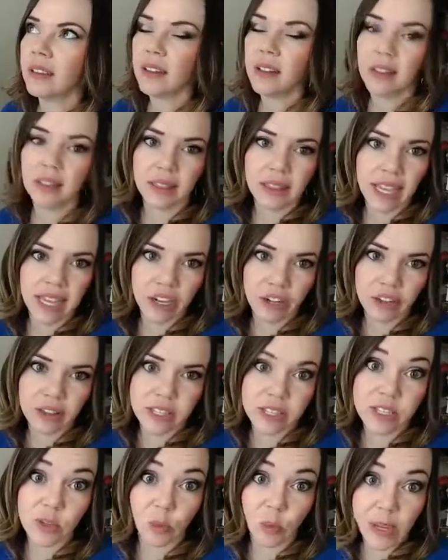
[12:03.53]
later
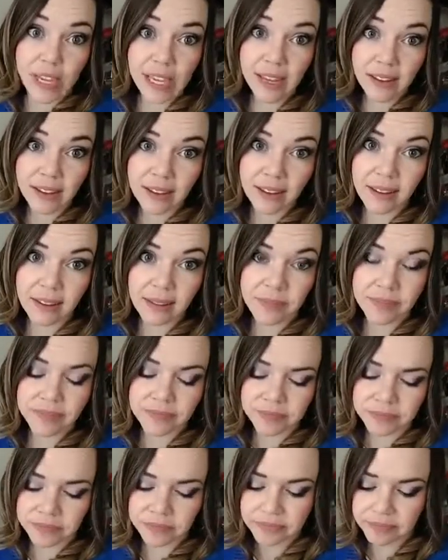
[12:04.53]
this week,
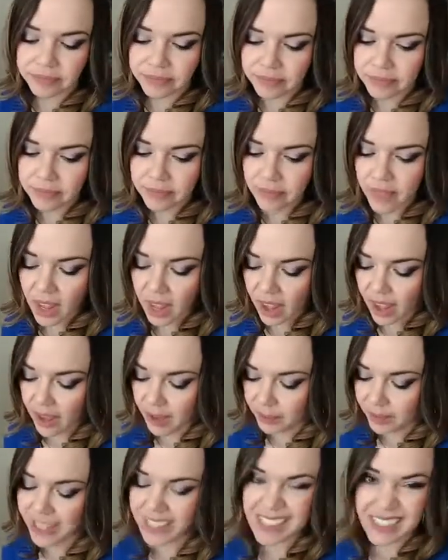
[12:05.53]

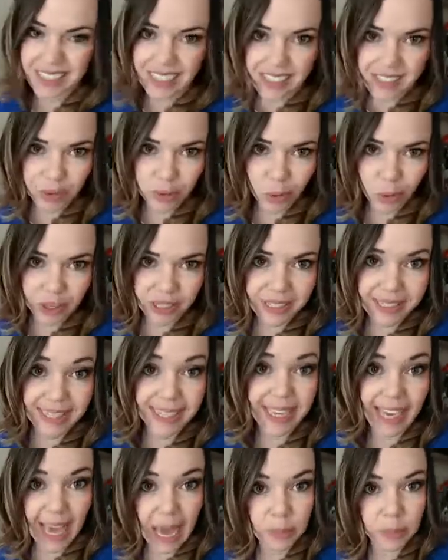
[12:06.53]
because it is important to
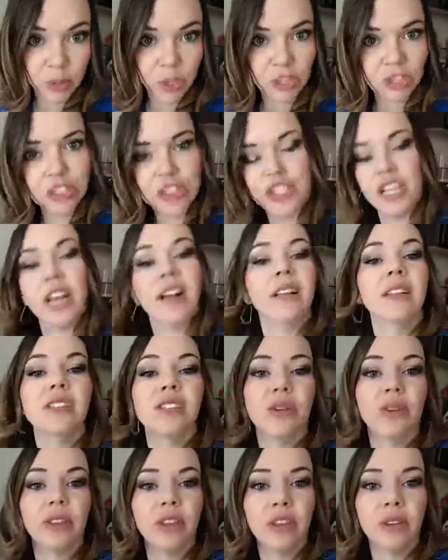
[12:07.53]
cap your gel so
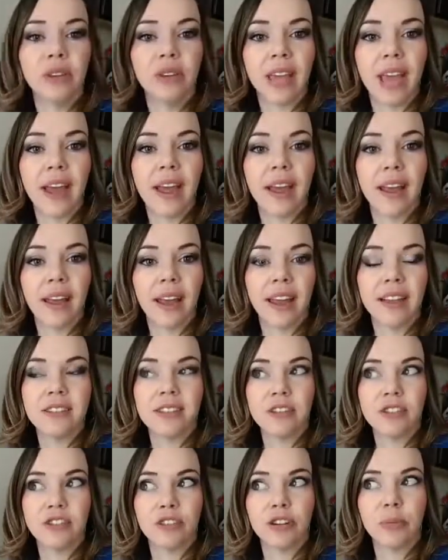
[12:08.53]
that you get a nice
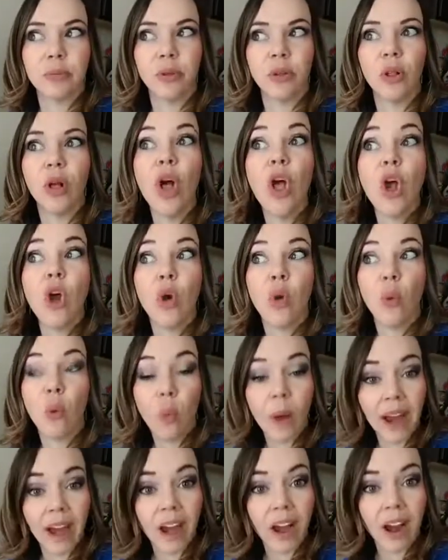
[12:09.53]
durable
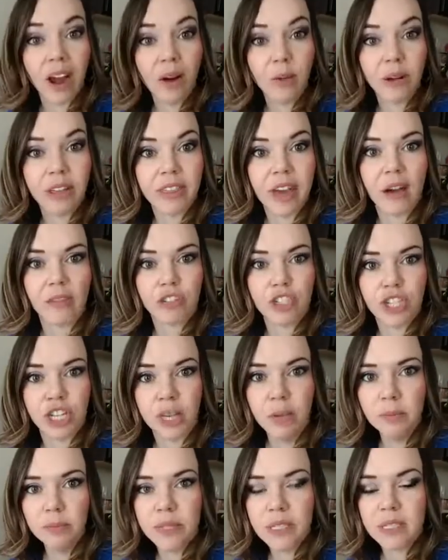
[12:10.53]
wear without
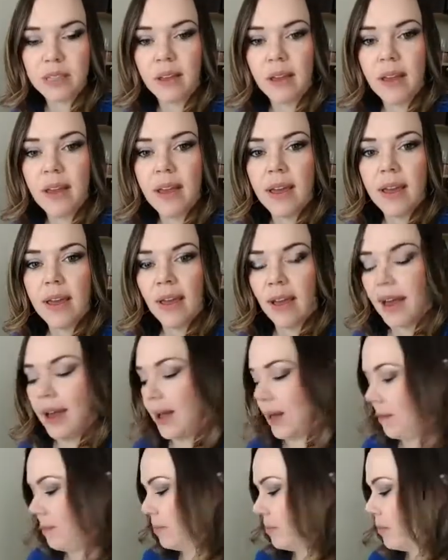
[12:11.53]
chips.
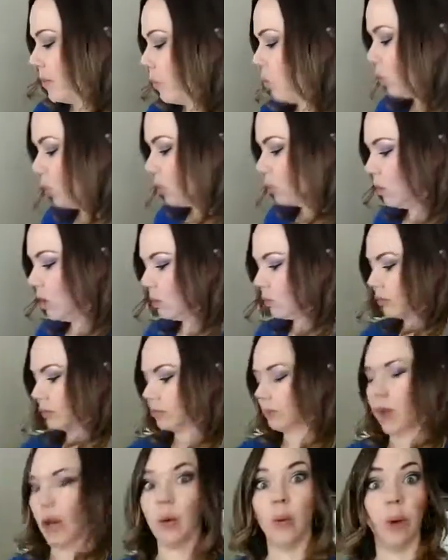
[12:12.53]
But whoa,
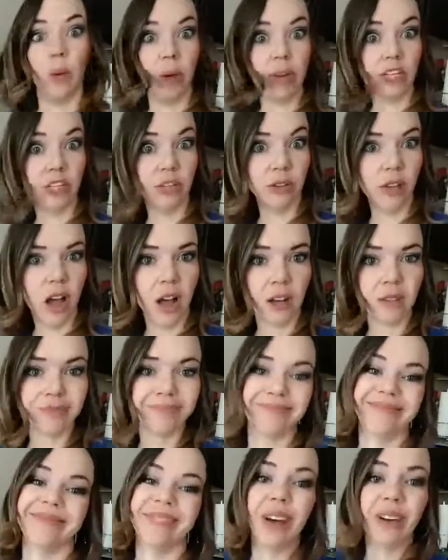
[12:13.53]
I went way too long.
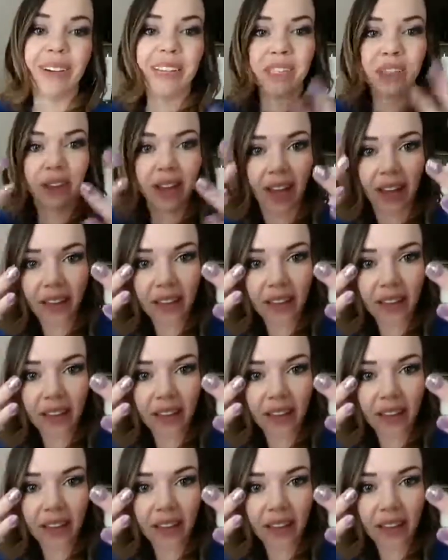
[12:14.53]
No, it's okay.